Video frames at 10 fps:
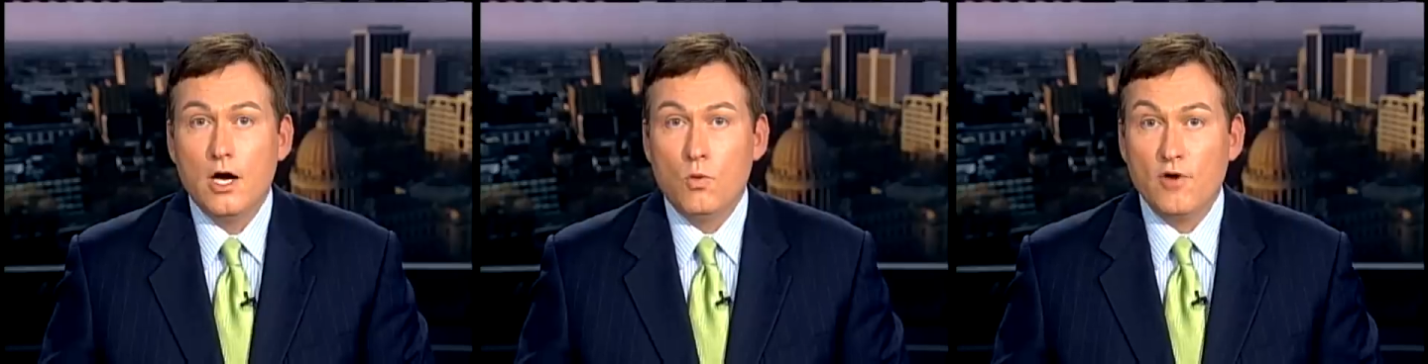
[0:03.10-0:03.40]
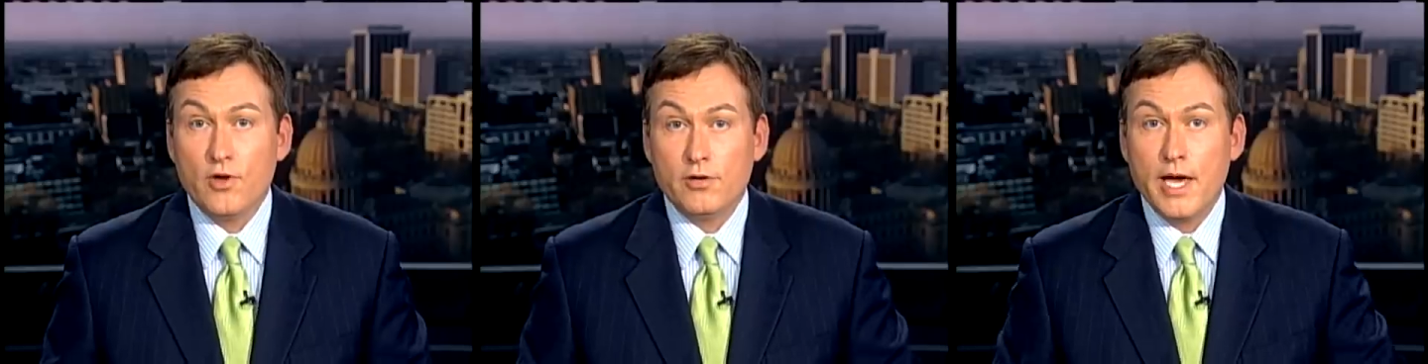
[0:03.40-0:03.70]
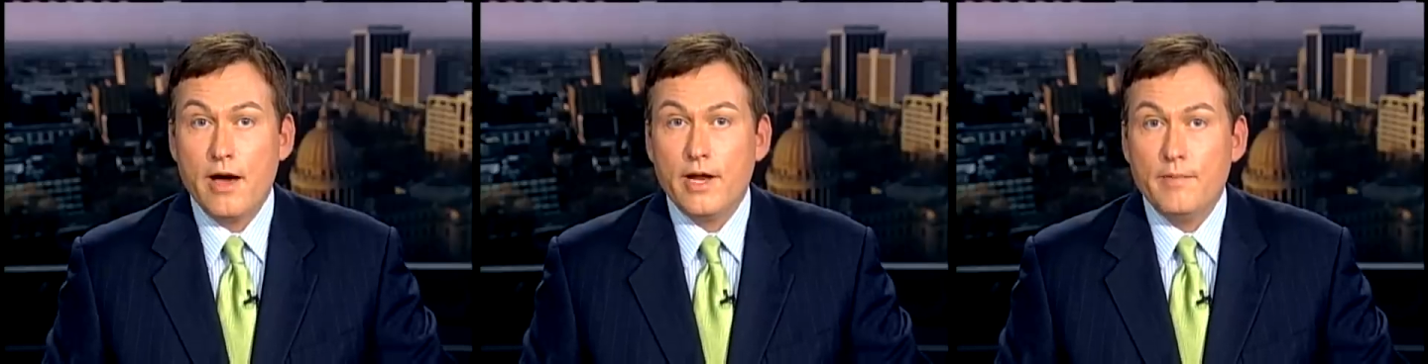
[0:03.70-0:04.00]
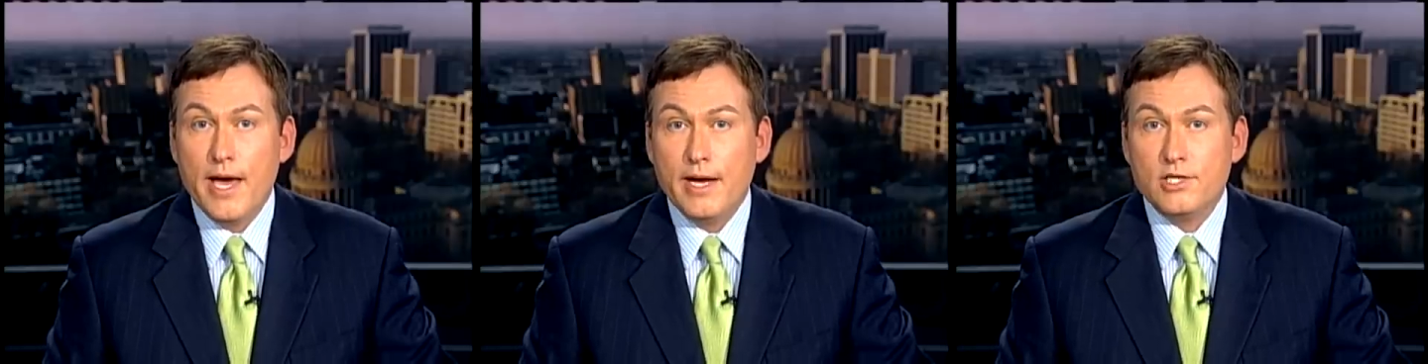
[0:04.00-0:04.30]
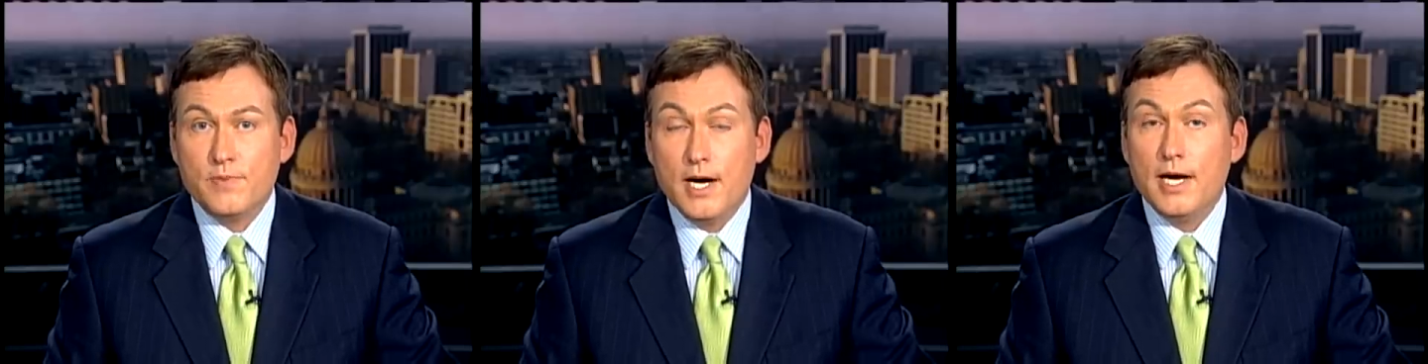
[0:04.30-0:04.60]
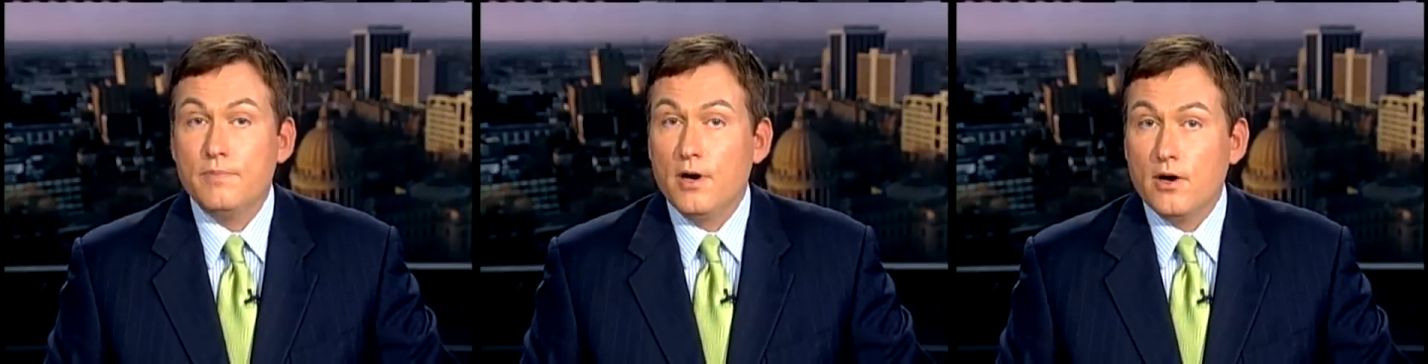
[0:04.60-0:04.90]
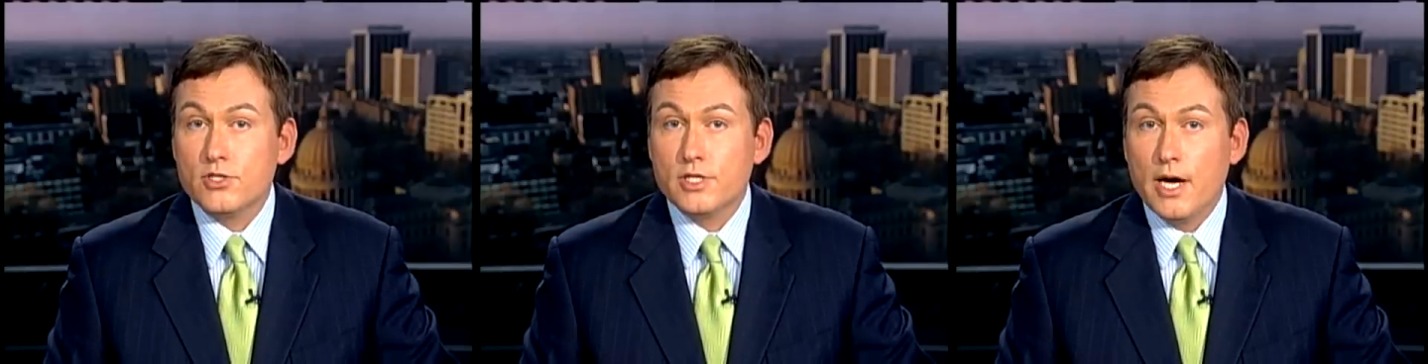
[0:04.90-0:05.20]
A Walthall County man is behind
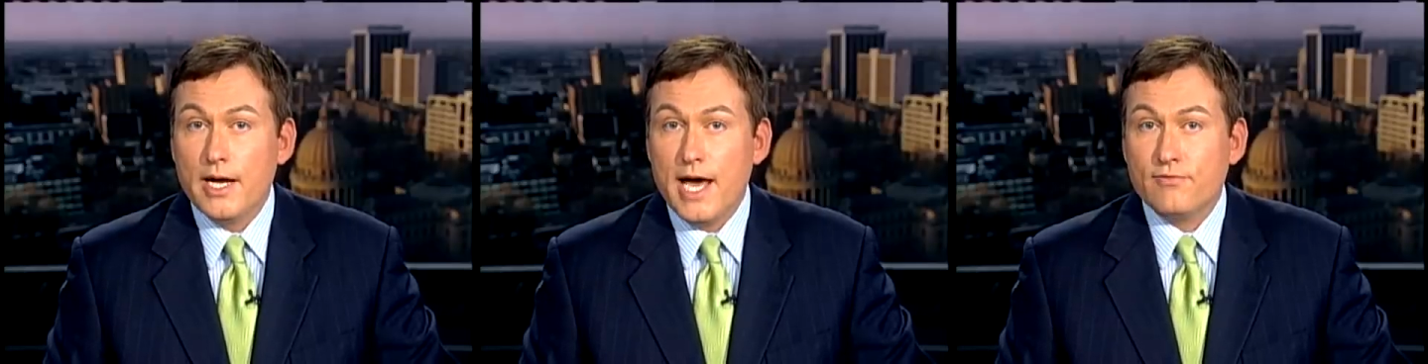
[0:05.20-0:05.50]
bars tonight